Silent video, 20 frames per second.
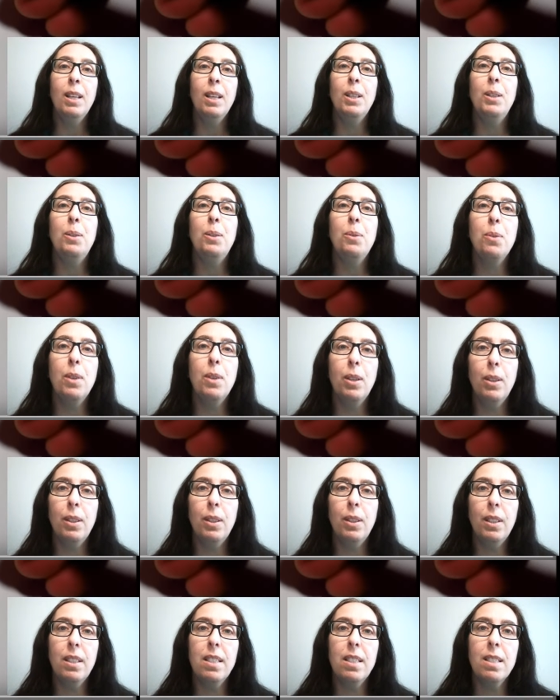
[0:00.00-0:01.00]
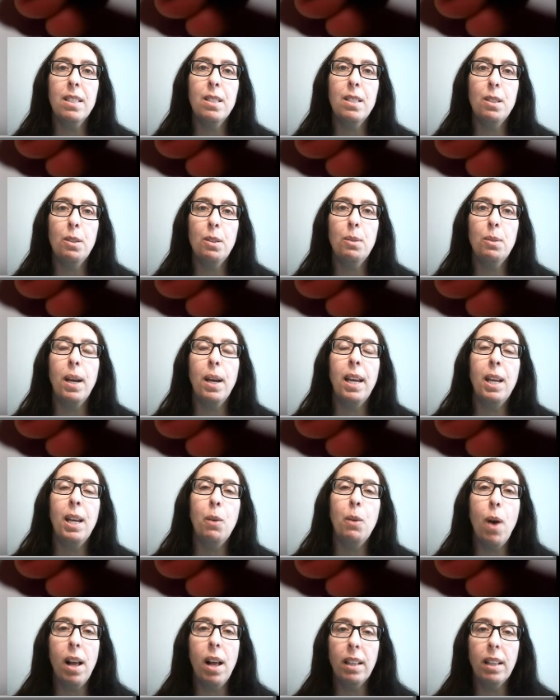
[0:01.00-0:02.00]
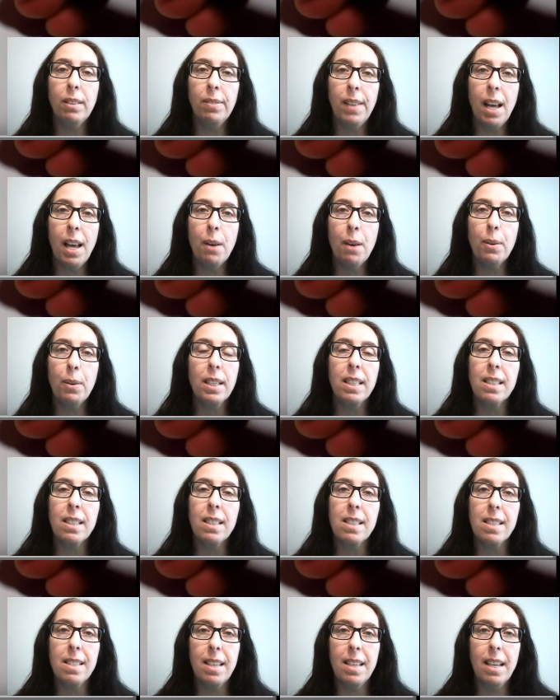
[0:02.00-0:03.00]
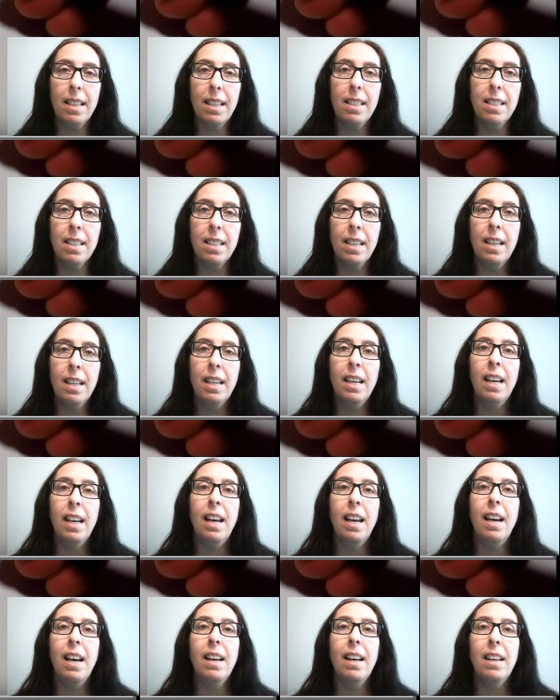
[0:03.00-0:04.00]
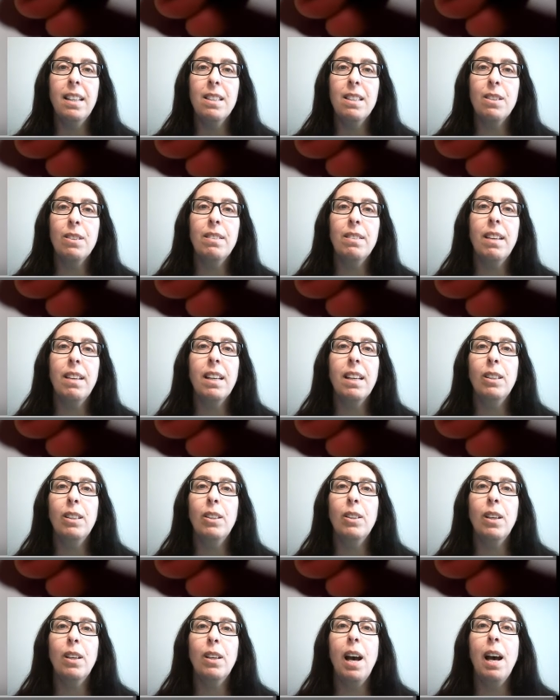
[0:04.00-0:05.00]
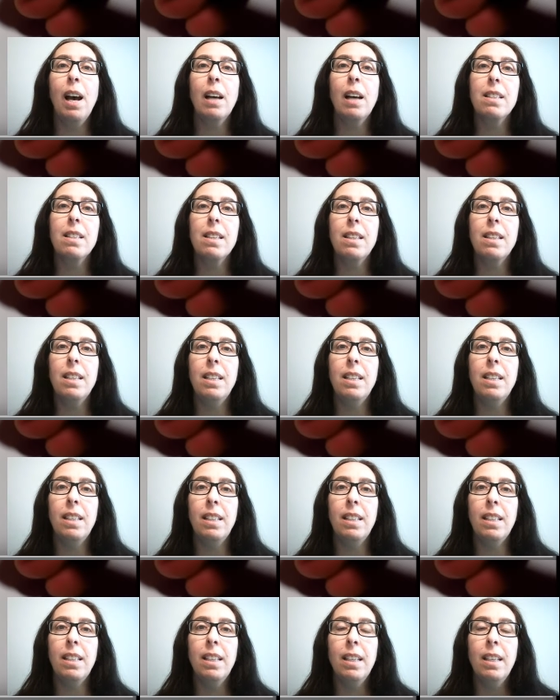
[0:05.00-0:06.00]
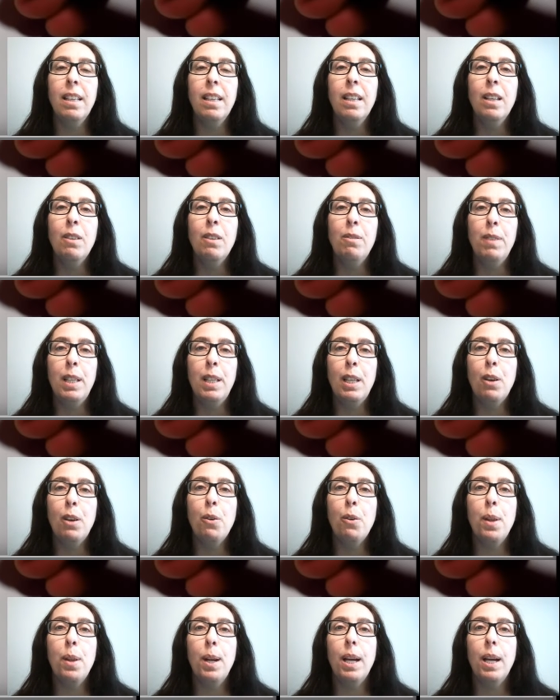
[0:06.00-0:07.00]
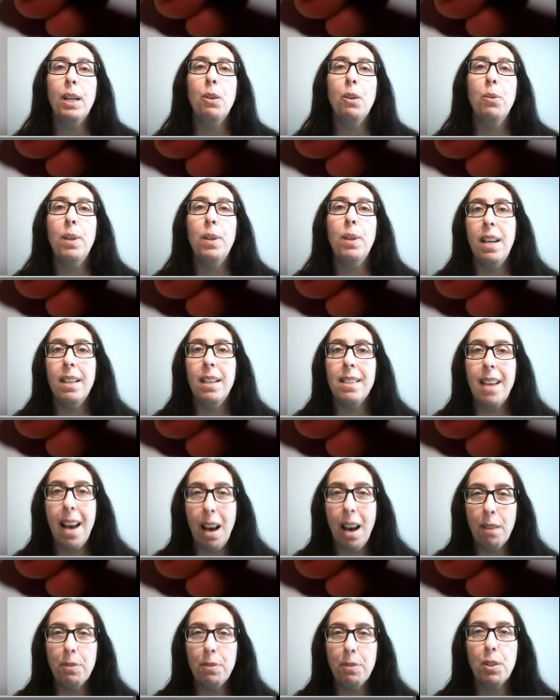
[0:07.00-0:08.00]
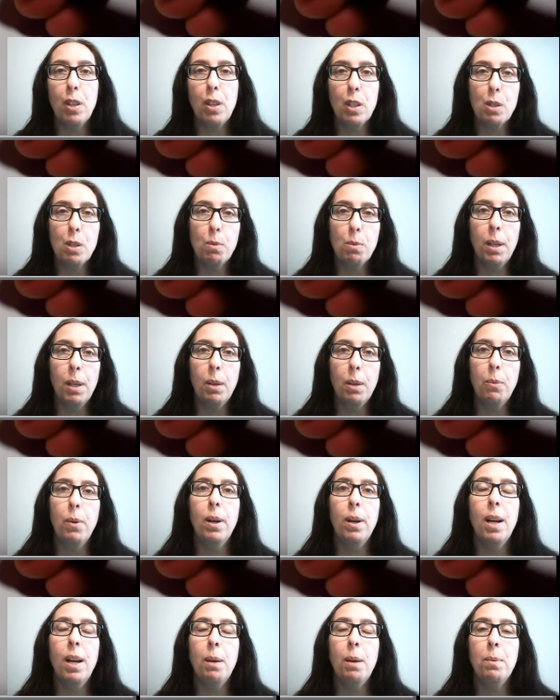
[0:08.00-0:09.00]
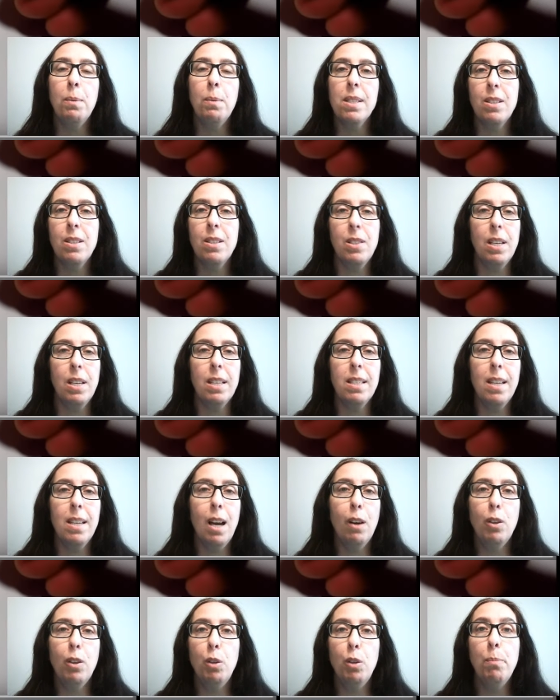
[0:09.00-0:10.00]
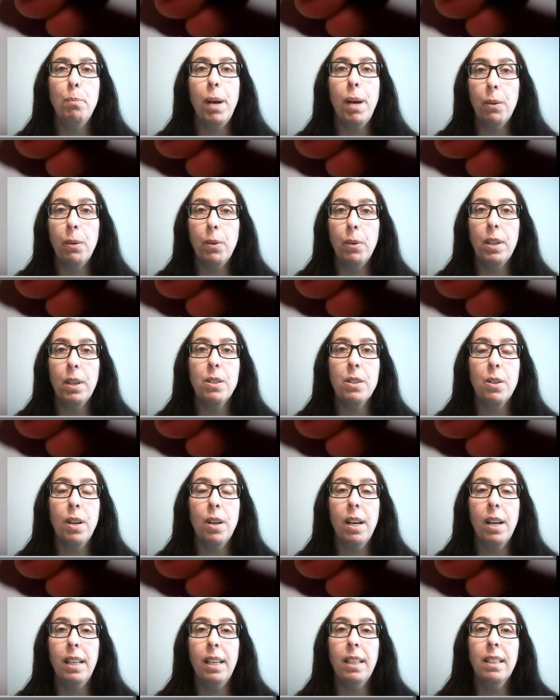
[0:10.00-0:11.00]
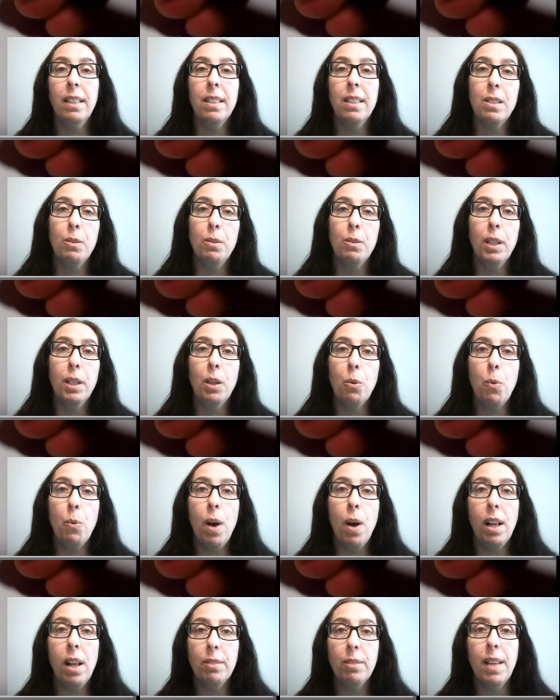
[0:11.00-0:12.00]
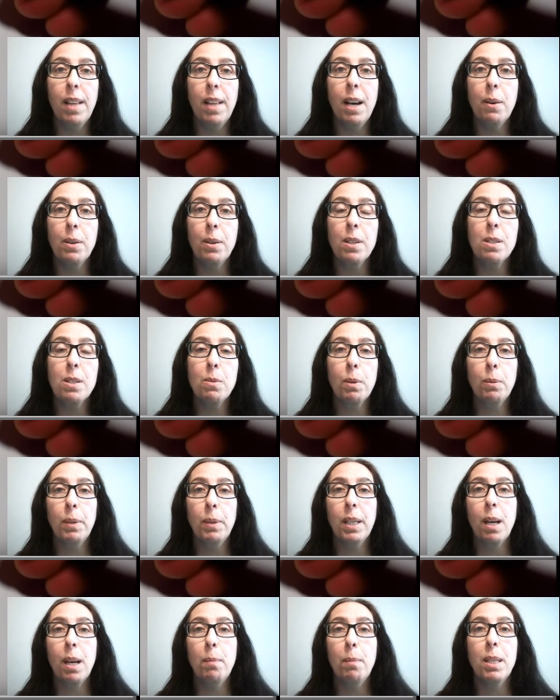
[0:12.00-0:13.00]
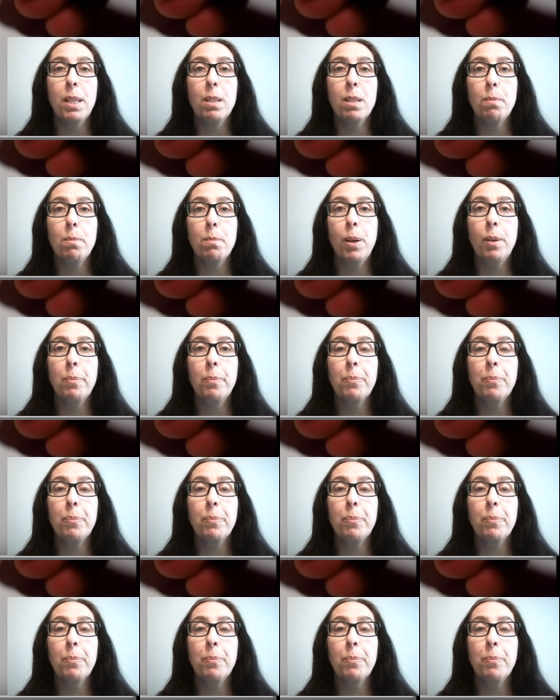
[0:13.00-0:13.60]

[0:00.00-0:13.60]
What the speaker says: you could do a wildflower instead, and you'll take a look at the video that I create after this one, where I will suggest how you might want to try doing your wildflowers when we come in tomorrow.